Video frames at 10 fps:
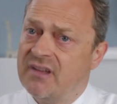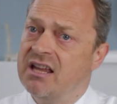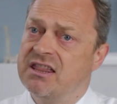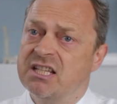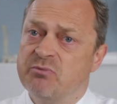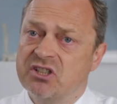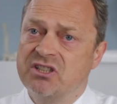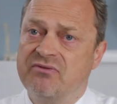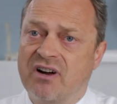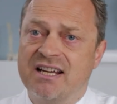and this was
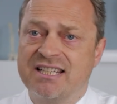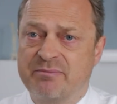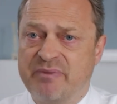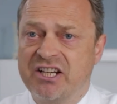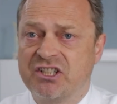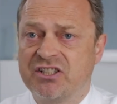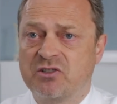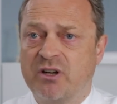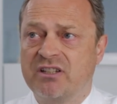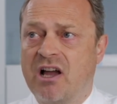defined as patients
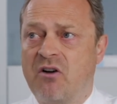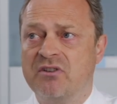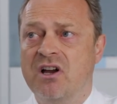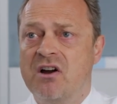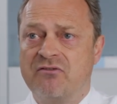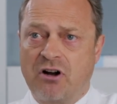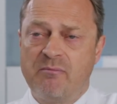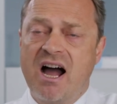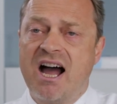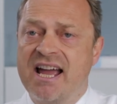going down
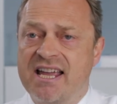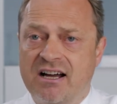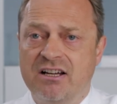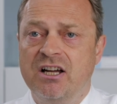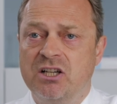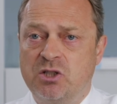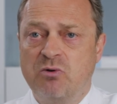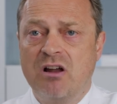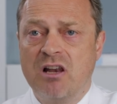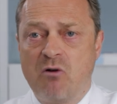from a higher
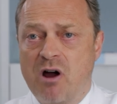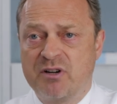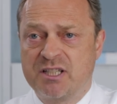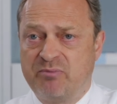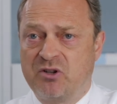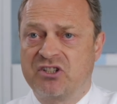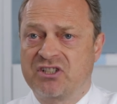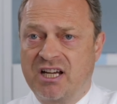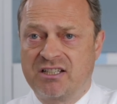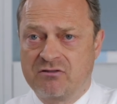to a lower response
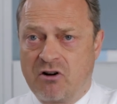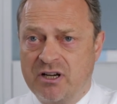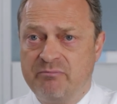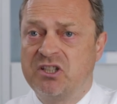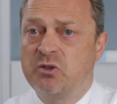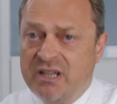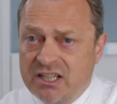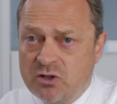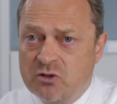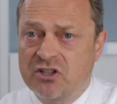category
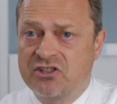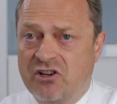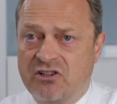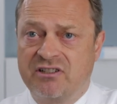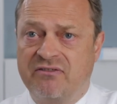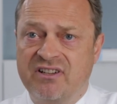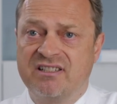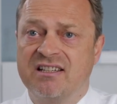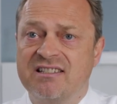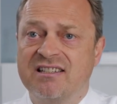between two consecutive
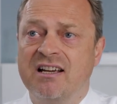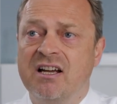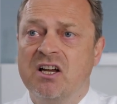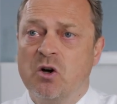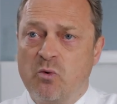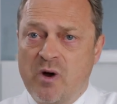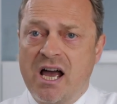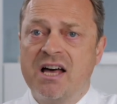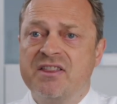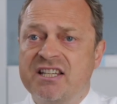visits,
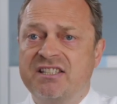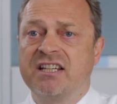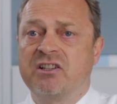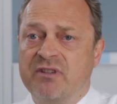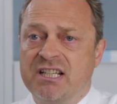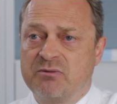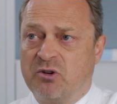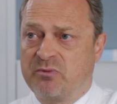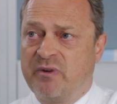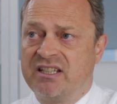where this decrease
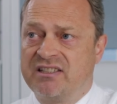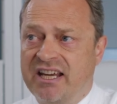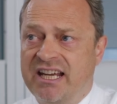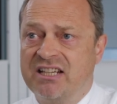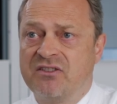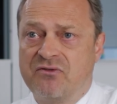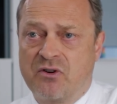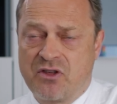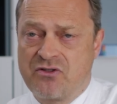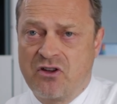was maintained
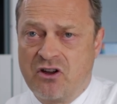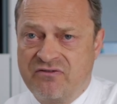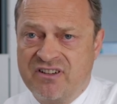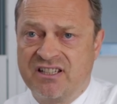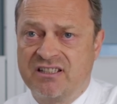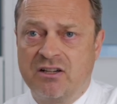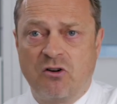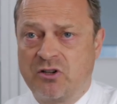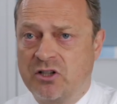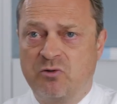for the third visit in
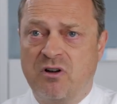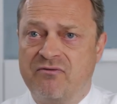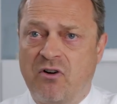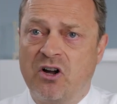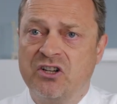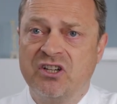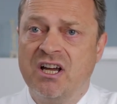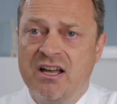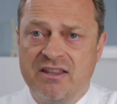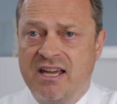order to avoid
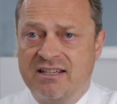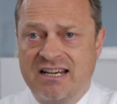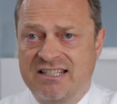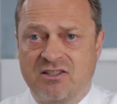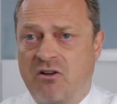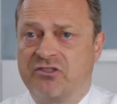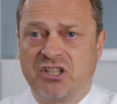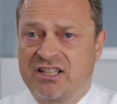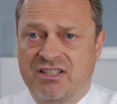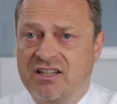the analysis of
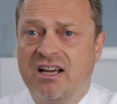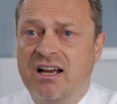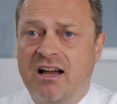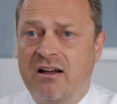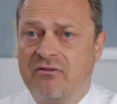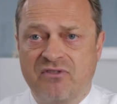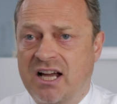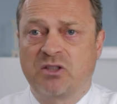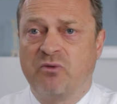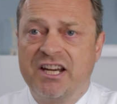just
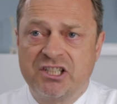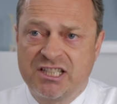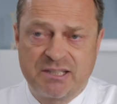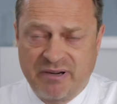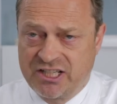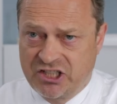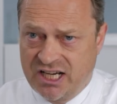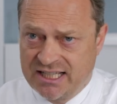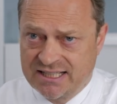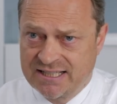fluctuations by
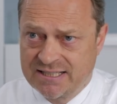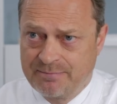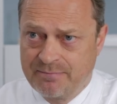chance.